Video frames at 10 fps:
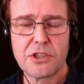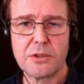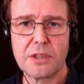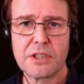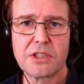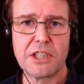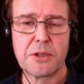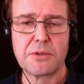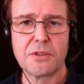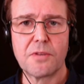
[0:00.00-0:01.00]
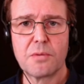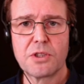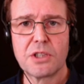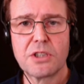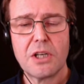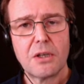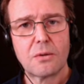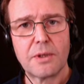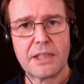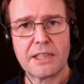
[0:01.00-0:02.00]
shooting a sequence of images
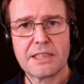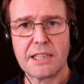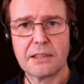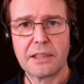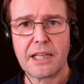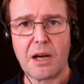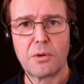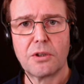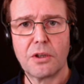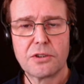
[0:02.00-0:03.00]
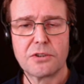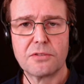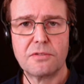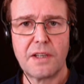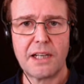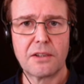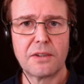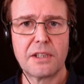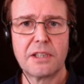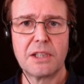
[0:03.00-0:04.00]
we can tell the camera not to
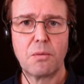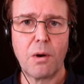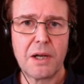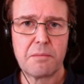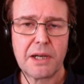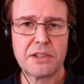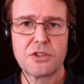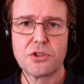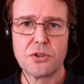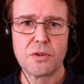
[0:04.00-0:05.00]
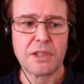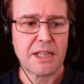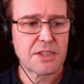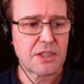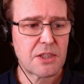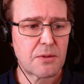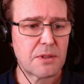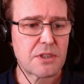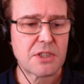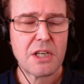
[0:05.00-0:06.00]
vary the white balance during that
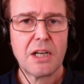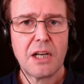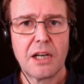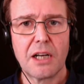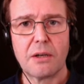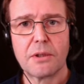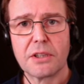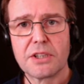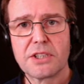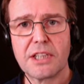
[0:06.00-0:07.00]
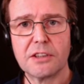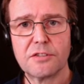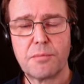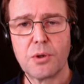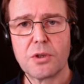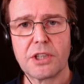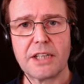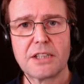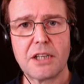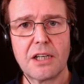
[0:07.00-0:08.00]
sequence. Uh, we've got a self
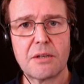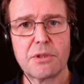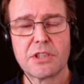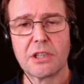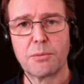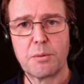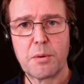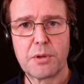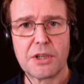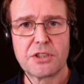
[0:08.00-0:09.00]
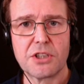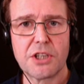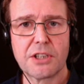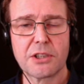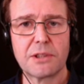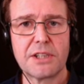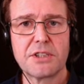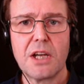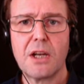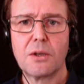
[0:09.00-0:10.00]
portrait timer so that when we press the shutter
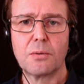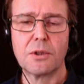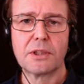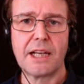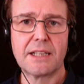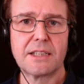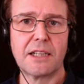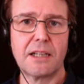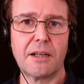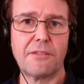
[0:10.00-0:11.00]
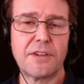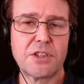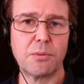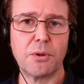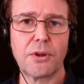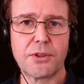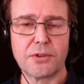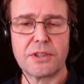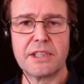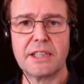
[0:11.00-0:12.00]
release we'll get a, a visible
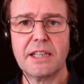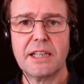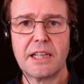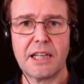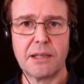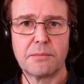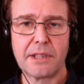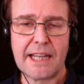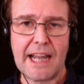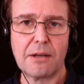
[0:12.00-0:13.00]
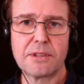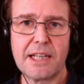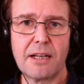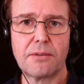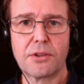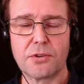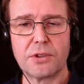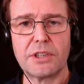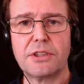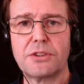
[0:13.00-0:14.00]
three um, countdown
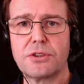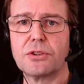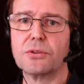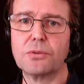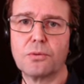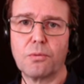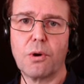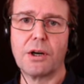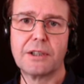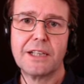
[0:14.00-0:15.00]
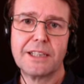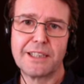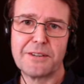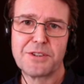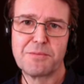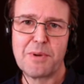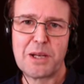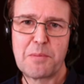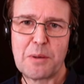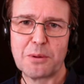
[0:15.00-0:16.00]
three two one gives
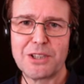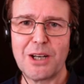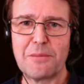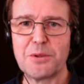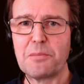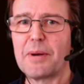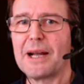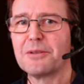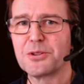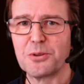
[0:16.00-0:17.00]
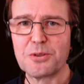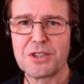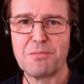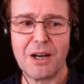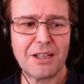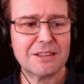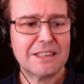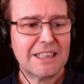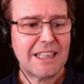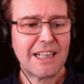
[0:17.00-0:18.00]
many people time to pout or smile.
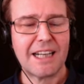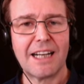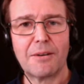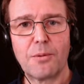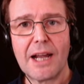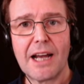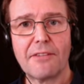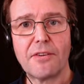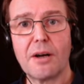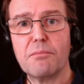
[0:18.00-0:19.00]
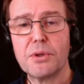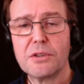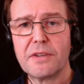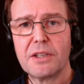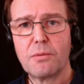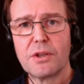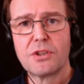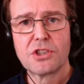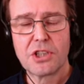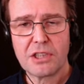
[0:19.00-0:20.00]
Uh, we have a movie with
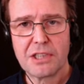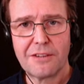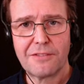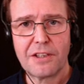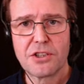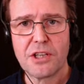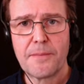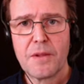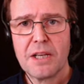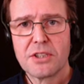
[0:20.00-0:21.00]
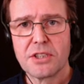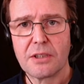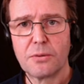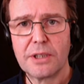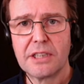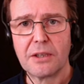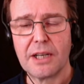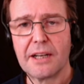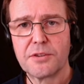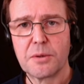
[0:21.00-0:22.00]
shutter feature so we don't
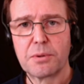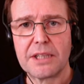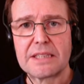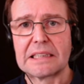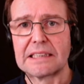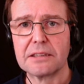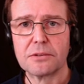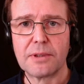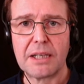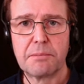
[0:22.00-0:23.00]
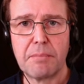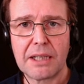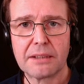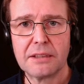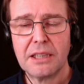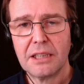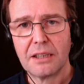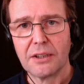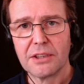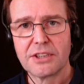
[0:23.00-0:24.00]
have to press the little red button
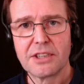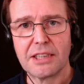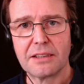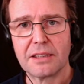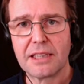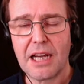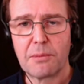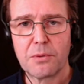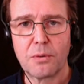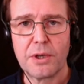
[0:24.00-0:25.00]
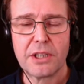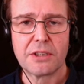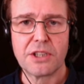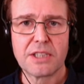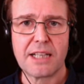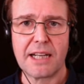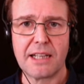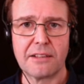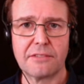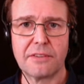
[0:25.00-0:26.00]
on the side of the camera we can just
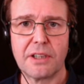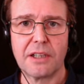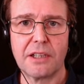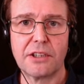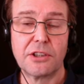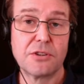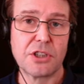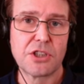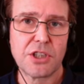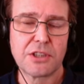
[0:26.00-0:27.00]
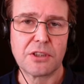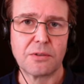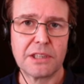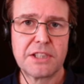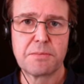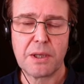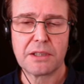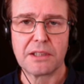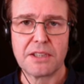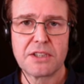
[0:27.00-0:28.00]
have uh, use the shutter release
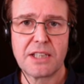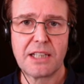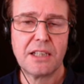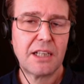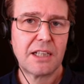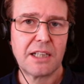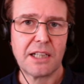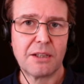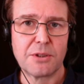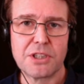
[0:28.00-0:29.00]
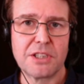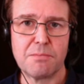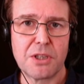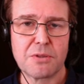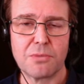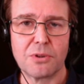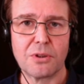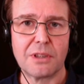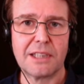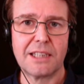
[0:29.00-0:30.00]
button instead, uh, which is much
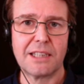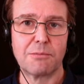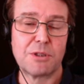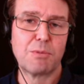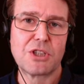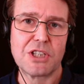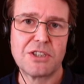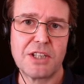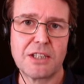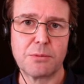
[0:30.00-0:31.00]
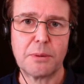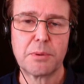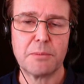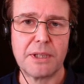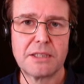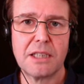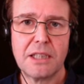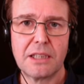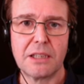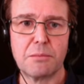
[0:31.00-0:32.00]
more, uh, much easier to implement
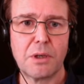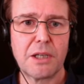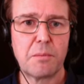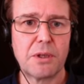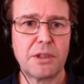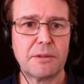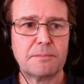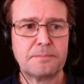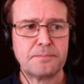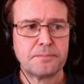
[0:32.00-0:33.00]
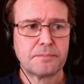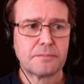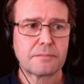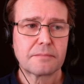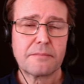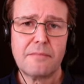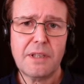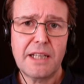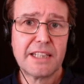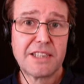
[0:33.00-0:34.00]
in my opinion
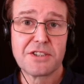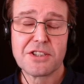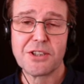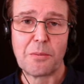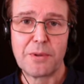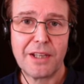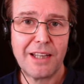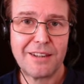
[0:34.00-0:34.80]
it doesn't stop you